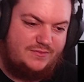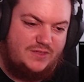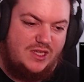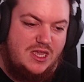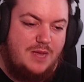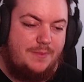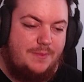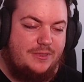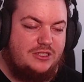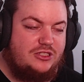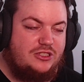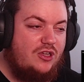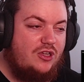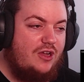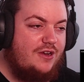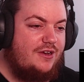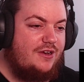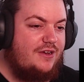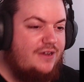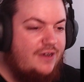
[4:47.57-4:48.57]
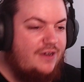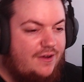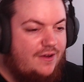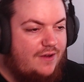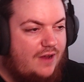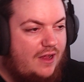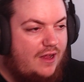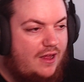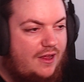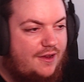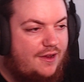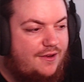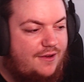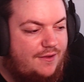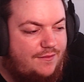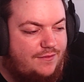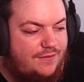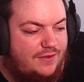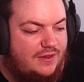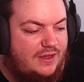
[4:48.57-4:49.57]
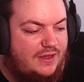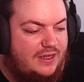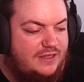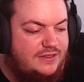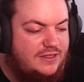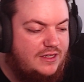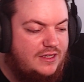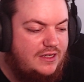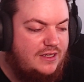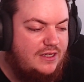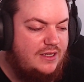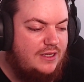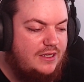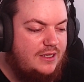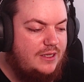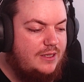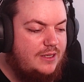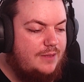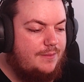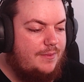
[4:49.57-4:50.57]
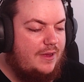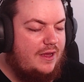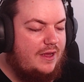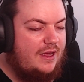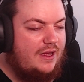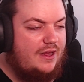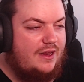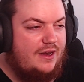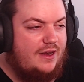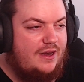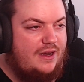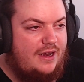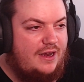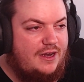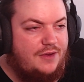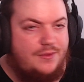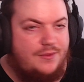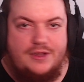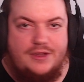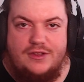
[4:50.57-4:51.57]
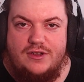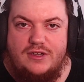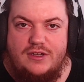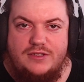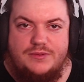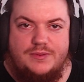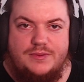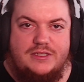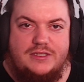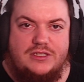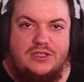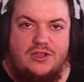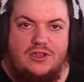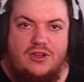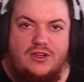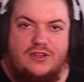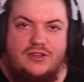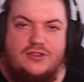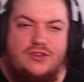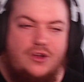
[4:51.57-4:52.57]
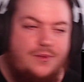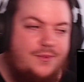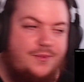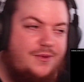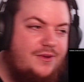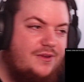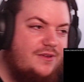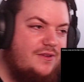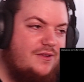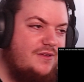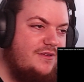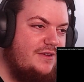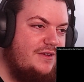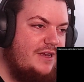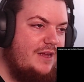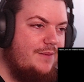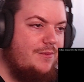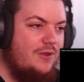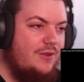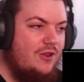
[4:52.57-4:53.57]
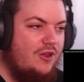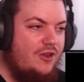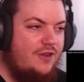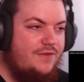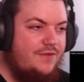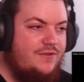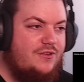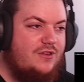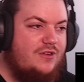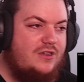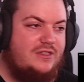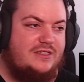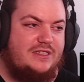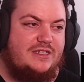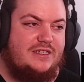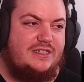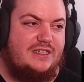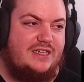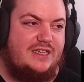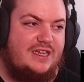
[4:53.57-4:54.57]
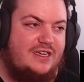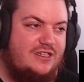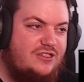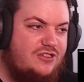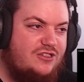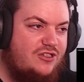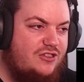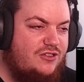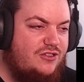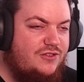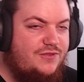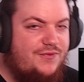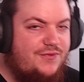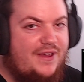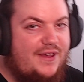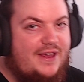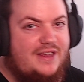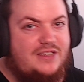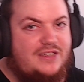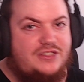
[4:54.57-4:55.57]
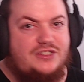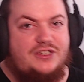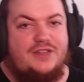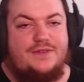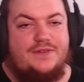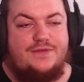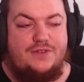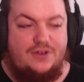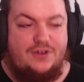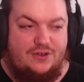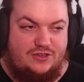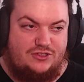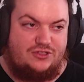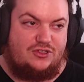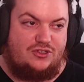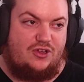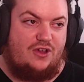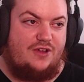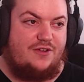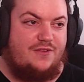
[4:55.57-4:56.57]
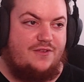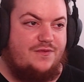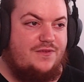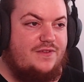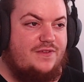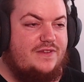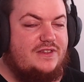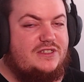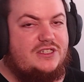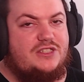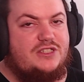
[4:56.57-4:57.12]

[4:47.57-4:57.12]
I'm excited uh, nonetheless. But uh, anyway, guys, please like, comment down below if you guys are Indiana Jones fans, if you're excited for this.